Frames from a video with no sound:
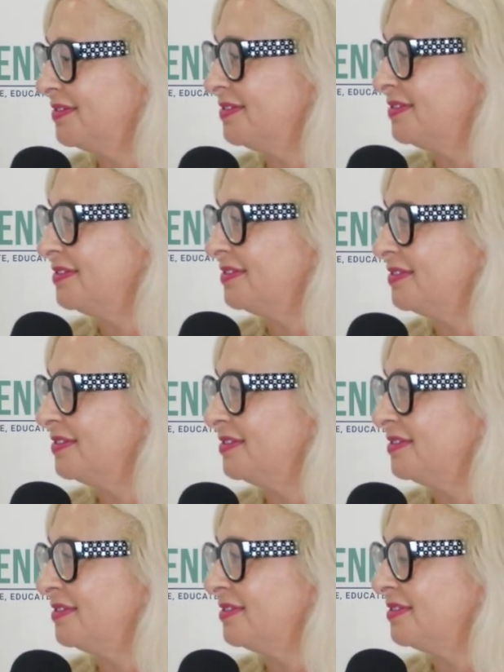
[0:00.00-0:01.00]

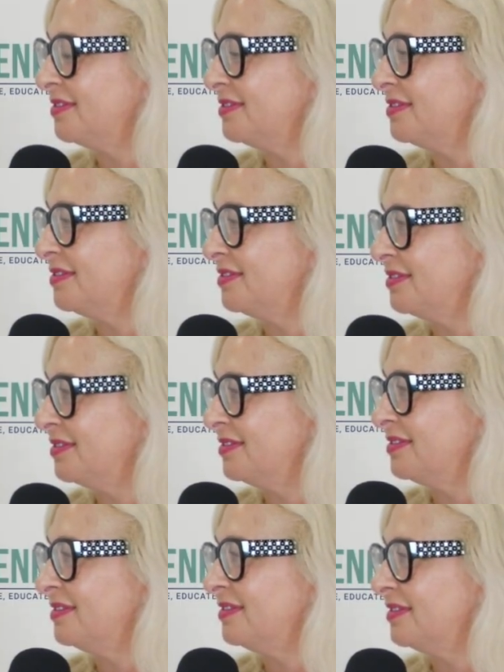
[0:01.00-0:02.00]

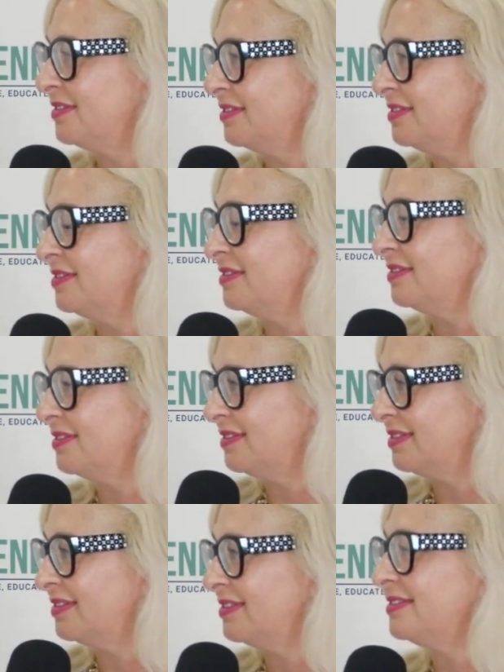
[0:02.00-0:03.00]

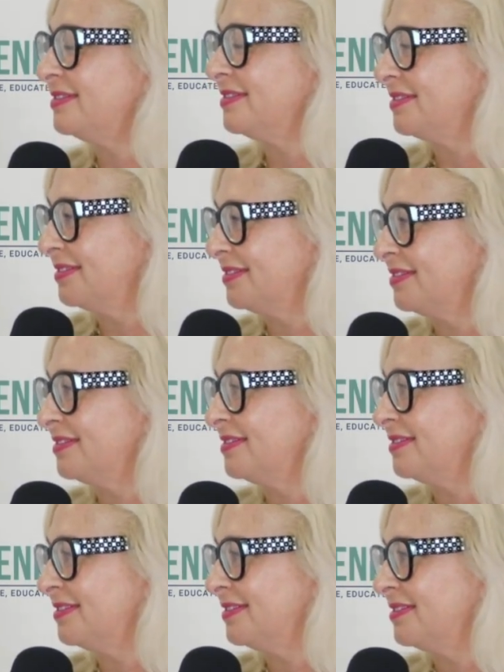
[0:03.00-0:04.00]

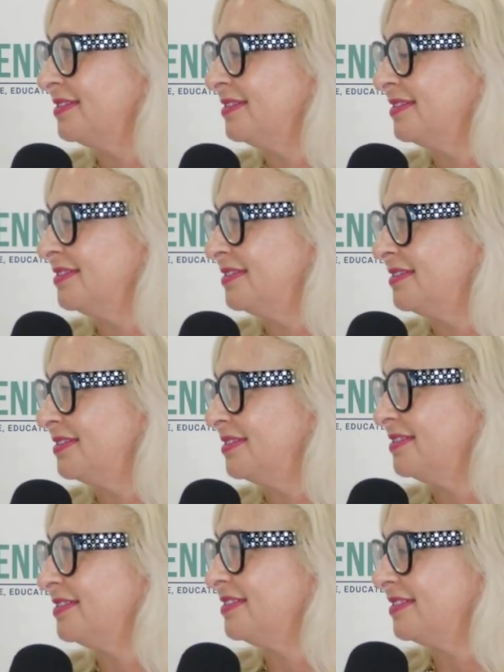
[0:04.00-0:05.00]

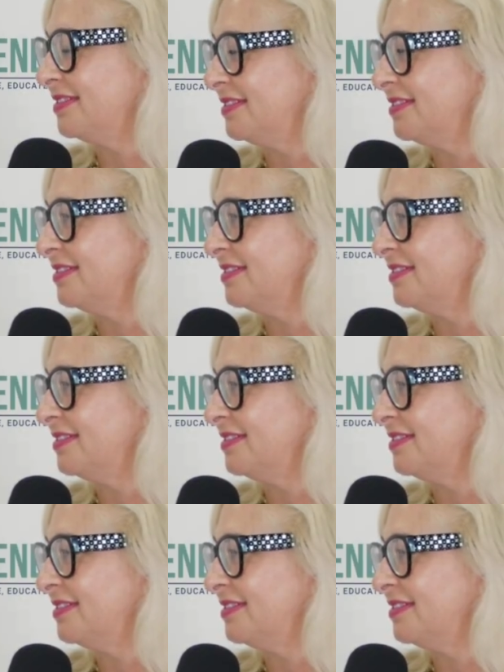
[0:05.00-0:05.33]
This person isn't speaking.